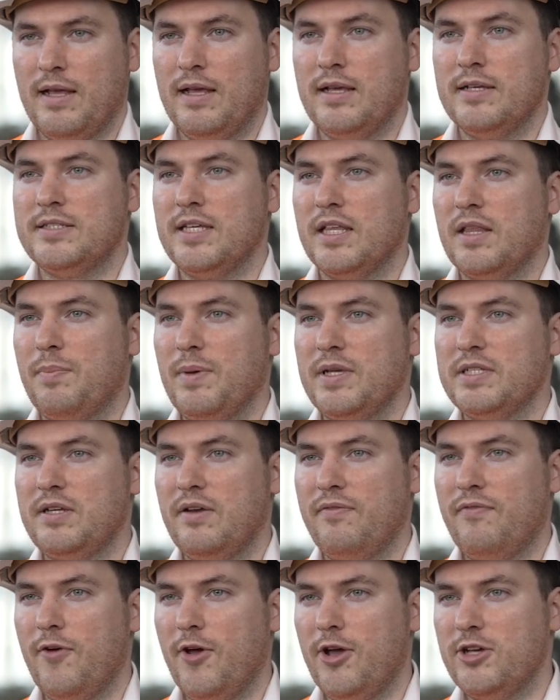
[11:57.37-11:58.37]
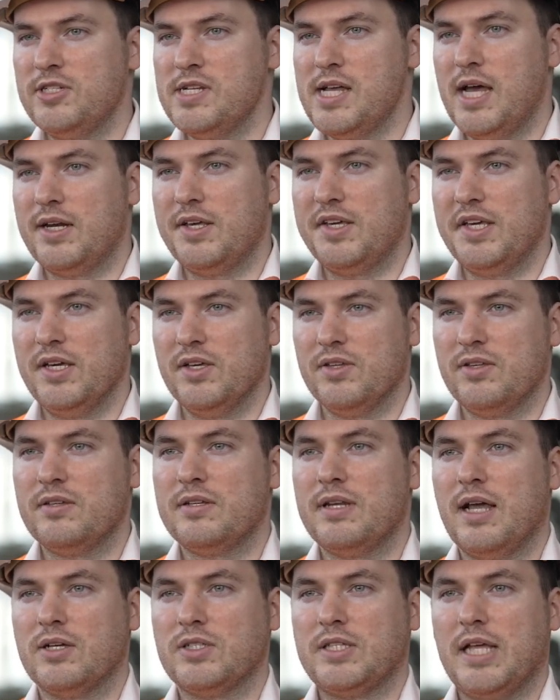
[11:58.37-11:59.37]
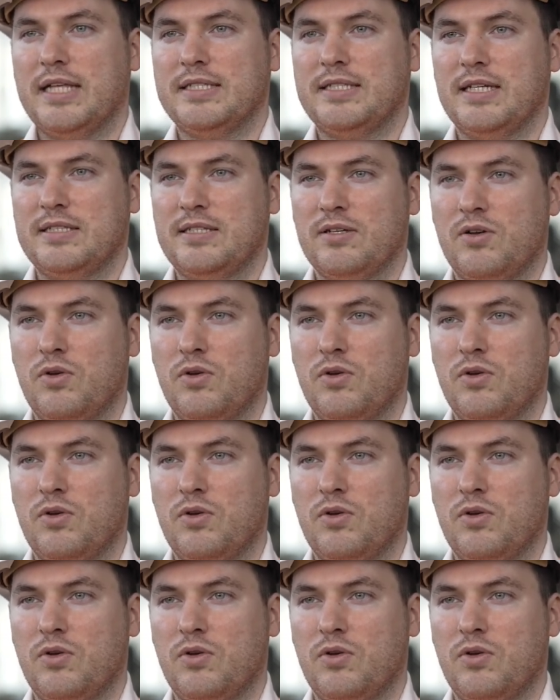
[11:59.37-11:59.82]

CTP's reversionary yield now stands at a